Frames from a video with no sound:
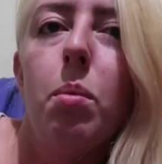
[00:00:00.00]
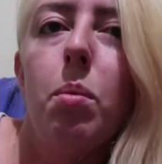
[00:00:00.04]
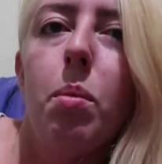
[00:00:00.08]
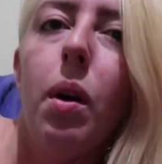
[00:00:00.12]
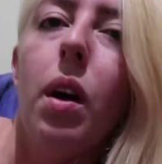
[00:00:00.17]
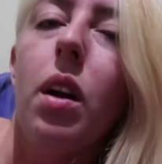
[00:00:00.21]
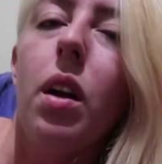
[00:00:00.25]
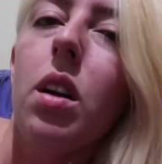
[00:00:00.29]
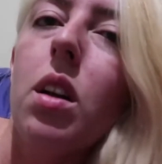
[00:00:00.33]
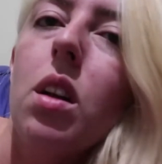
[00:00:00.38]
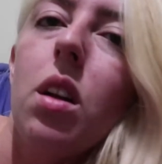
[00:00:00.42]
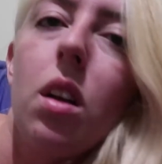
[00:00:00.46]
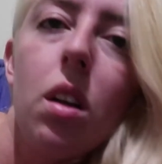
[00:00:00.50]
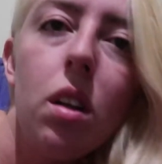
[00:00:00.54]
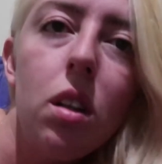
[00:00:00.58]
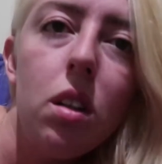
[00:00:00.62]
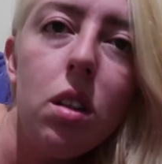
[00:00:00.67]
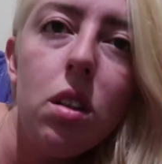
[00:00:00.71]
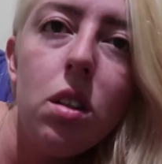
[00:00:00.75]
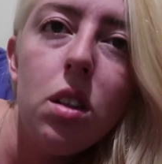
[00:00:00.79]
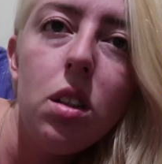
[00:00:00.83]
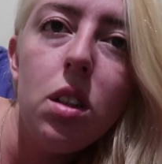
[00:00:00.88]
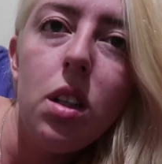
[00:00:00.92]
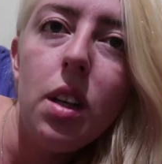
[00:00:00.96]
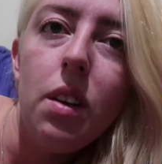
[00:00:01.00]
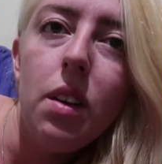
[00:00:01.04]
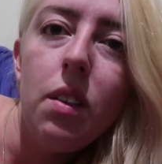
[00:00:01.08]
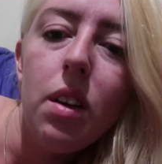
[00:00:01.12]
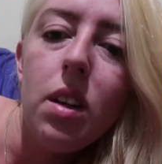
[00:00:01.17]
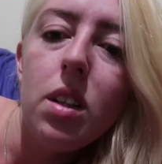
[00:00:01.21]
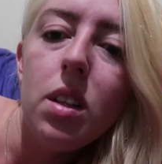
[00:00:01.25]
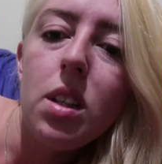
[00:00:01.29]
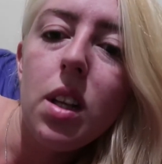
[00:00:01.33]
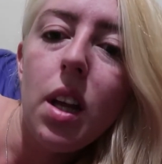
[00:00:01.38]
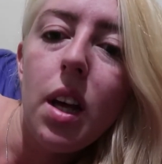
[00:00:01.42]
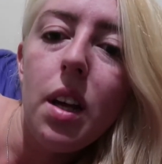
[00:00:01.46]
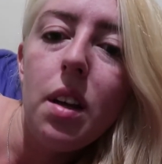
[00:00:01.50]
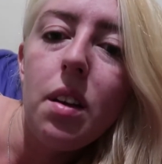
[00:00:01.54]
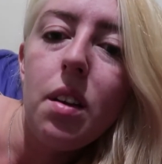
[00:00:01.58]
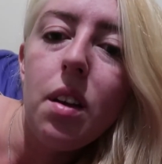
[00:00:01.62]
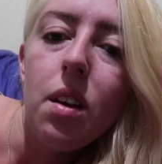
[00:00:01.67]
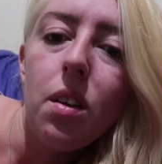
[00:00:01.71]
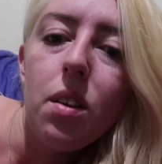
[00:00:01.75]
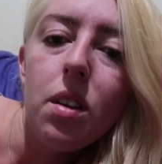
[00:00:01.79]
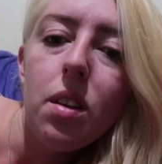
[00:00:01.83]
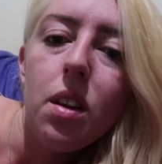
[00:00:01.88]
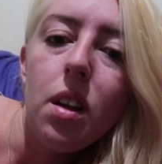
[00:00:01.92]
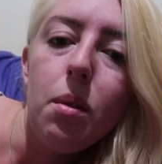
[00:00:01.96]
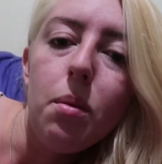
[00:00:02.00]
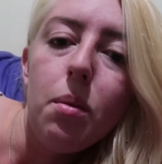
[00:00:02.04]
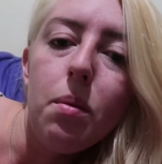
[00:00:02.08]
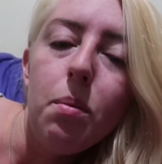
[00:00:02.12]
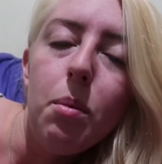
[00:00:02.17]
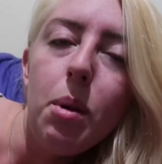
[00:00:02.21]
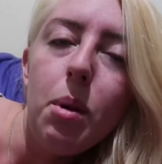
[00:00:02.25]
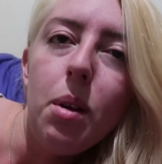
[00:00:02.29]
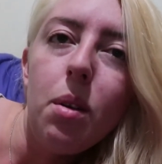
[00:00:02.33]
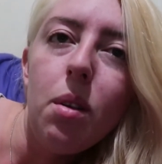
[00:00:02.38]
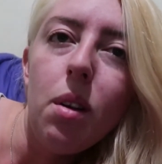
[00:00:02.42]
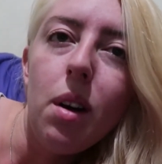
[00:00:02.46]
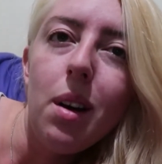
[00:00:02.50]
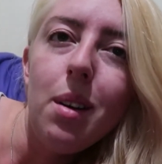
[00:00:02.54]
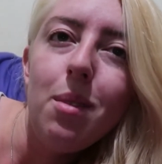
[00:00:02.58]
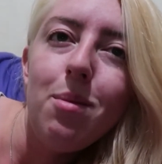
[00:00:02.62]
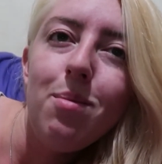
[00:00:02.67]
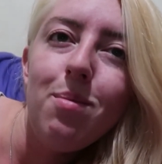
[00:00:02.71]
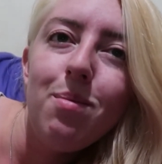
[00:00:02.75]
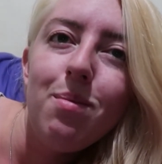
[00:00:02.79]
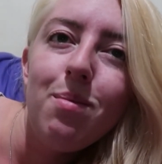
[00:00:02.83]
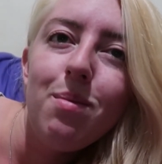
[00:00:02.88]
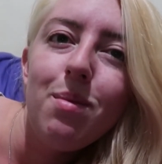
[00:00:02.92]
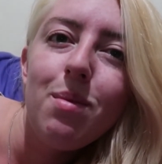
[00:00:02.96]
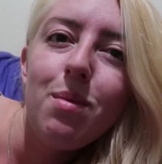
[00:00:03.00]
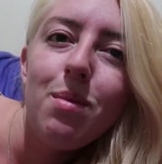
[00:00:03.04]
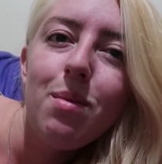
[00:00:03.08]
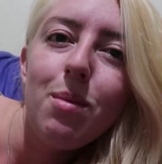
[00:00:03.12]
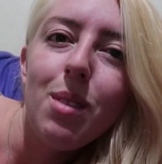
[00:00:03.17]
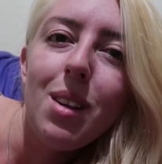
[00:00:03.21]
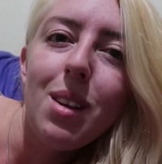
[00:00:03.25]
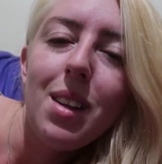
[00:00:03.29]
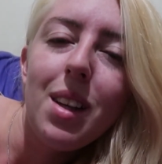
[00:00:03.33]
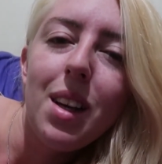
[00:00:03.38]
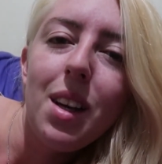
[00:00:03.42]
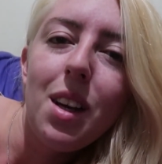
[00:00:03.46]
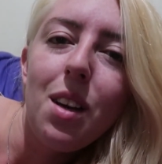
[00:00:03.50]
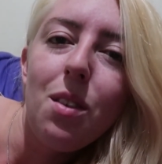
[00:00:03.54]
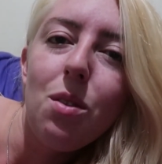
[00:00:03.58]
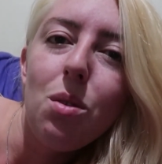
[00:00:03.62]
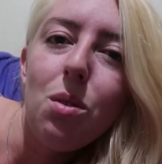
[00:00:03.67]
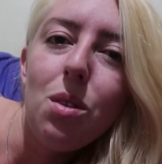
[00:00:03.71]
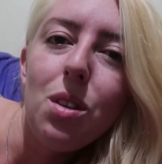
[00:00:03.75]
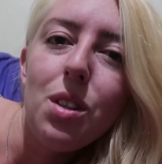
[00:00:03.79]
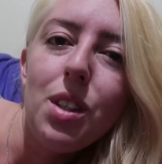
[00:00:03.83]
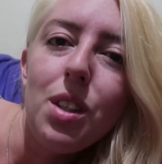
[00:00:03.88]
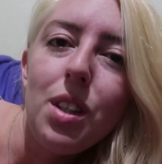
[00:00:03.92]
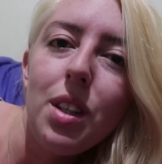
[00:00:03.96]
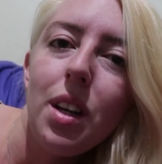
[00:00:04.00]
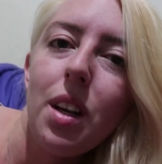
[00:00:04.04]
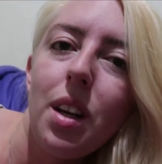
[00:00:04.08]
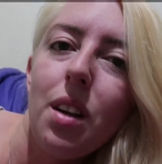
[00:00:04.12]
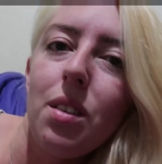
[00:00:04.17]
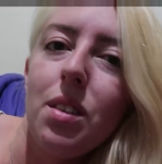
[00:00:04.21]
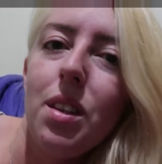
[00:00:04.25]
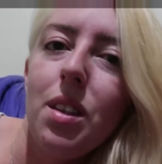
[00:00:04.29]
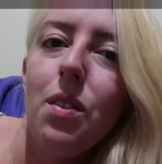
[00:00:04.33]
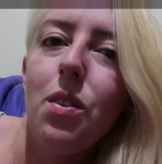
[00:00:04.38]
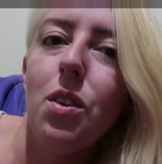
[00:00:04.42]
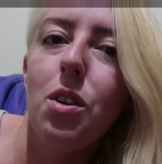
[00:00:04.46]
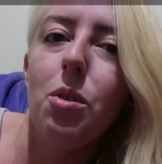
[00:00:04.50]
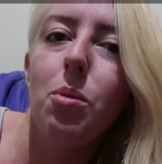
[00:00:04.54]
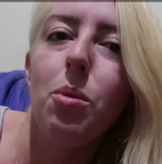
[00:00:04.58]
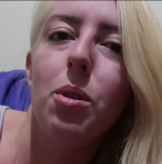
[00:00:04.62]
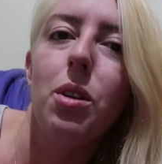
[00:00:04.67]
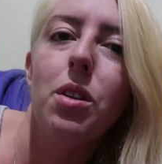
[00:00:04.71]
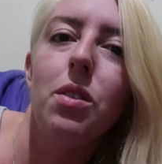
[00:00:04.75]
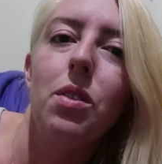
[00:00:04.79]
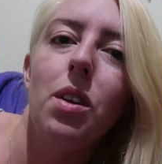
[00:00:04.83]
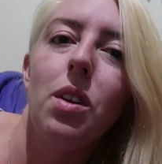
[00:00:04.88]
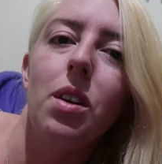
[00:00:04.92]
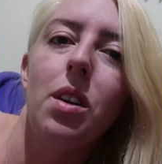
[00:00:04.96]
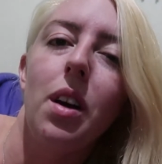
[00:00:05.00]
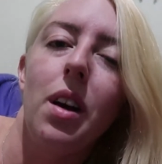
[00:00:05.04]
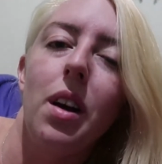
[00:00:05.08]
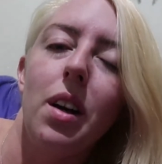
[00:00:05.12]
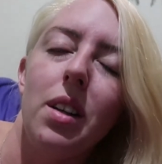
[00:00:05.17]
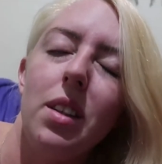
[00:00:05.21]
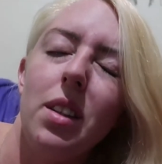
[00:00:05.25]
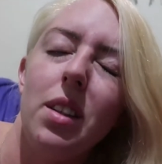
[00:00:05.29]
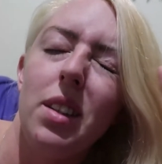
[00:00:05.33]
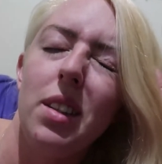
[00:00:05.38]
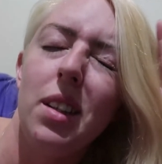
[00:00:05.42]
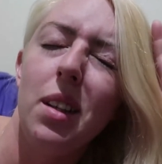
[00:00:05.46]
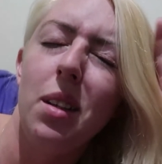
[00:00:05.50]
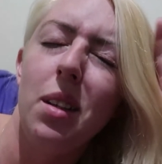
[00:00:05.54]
But anyway, it's late as hell, it's like midnight. But thank you for watching, and I'll see you for tomorrow's vlog, guys.